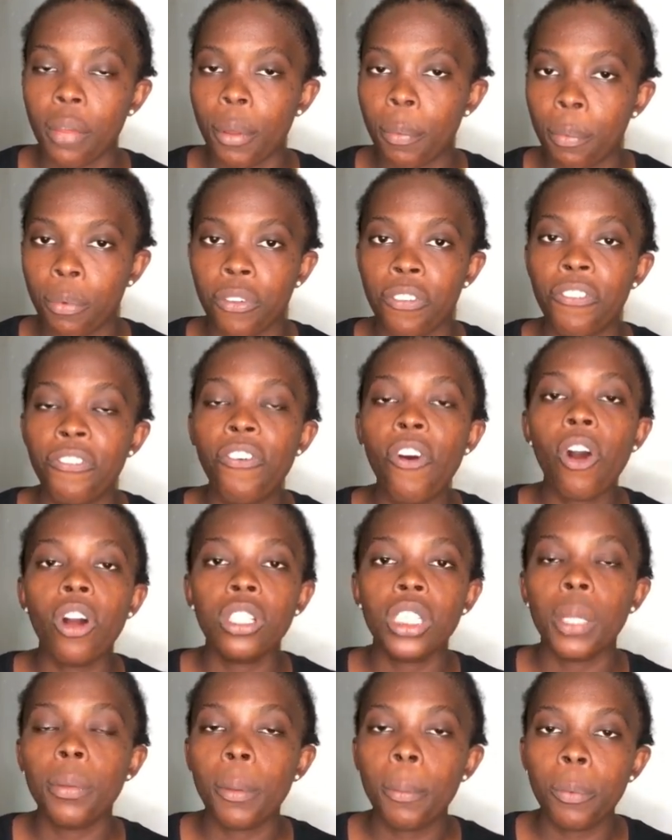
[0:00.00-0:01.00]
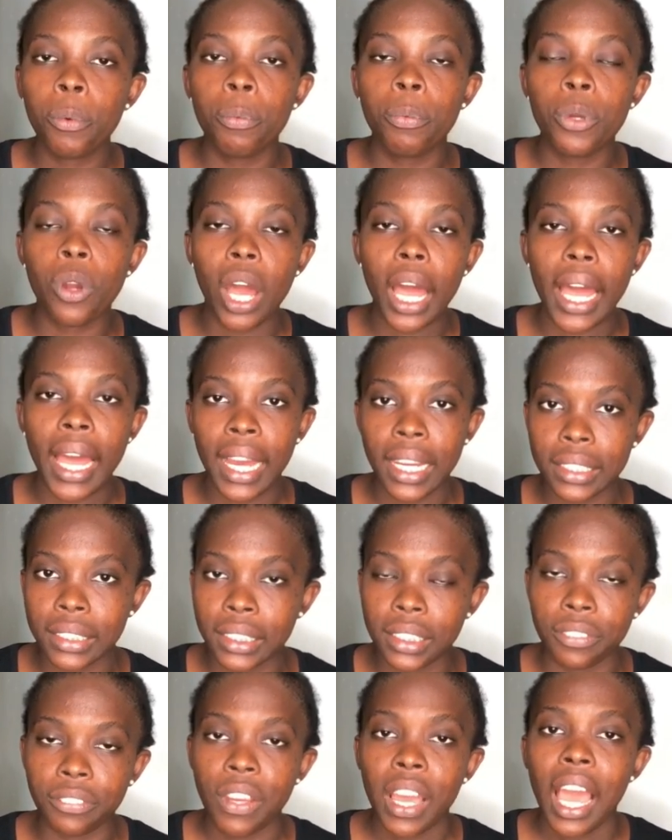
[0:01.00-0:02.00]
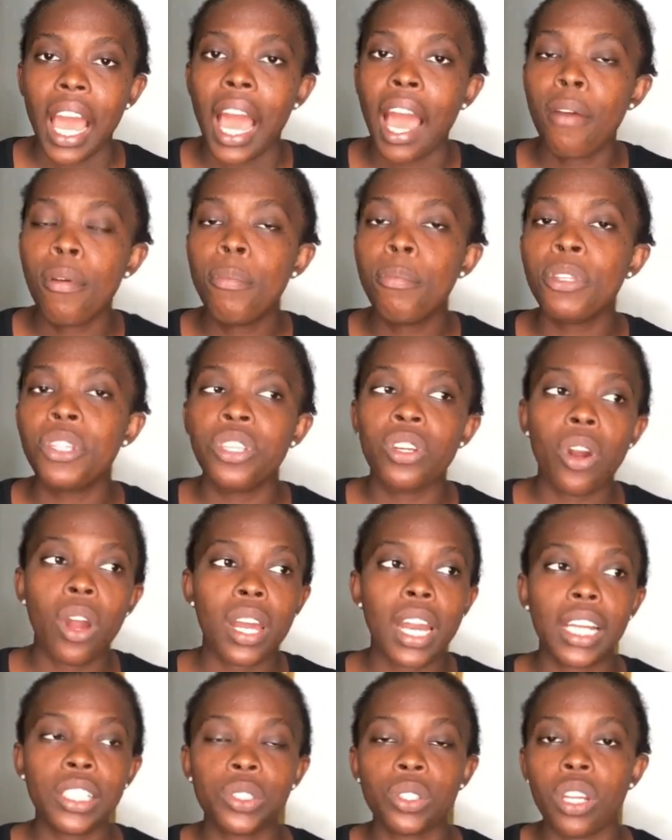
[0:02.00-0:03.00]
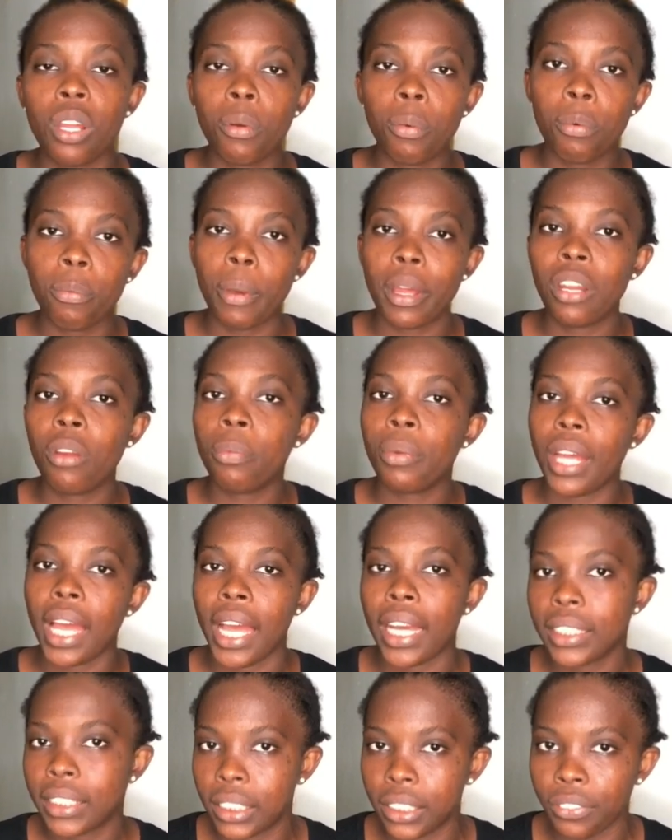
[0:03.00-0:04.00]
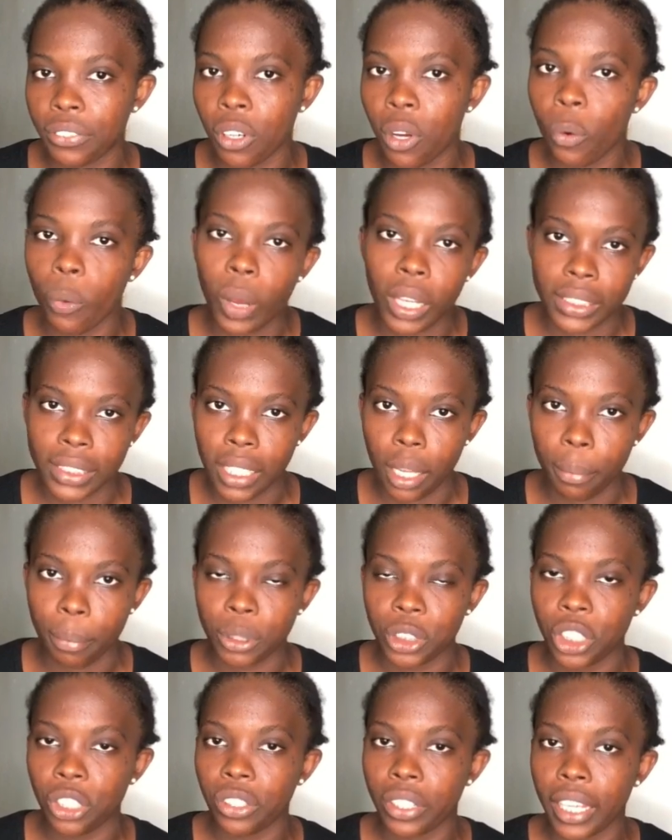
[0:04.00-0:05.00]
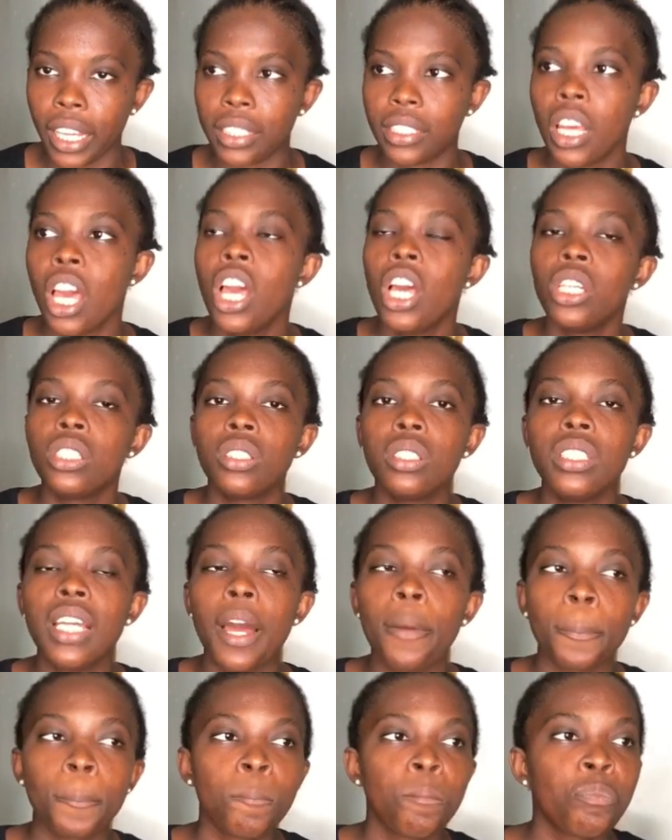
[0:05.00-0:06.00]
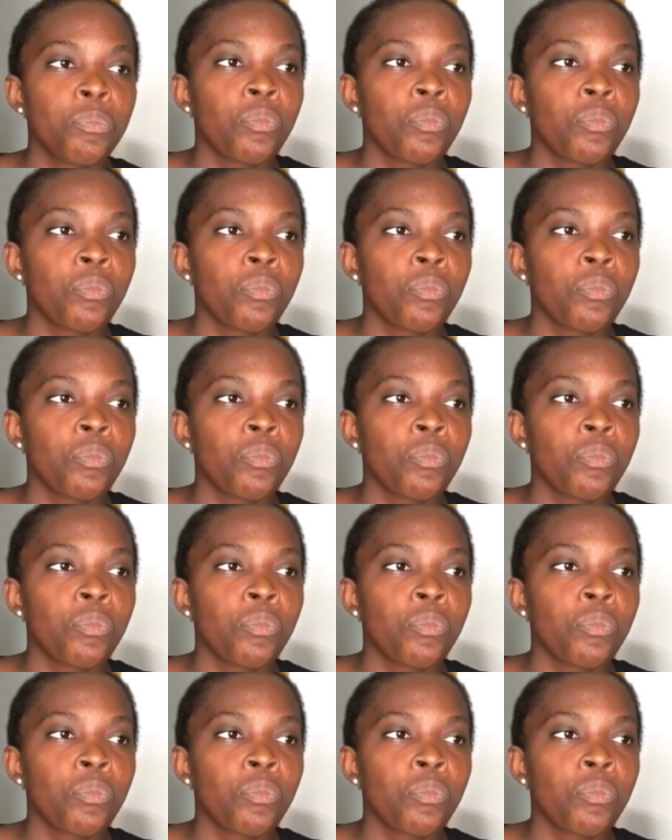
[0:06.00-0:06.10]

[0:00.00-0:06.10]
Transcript: people, 400 people will be active, and maybe the other 200 people might not be active on WhatsApp. She gets so now.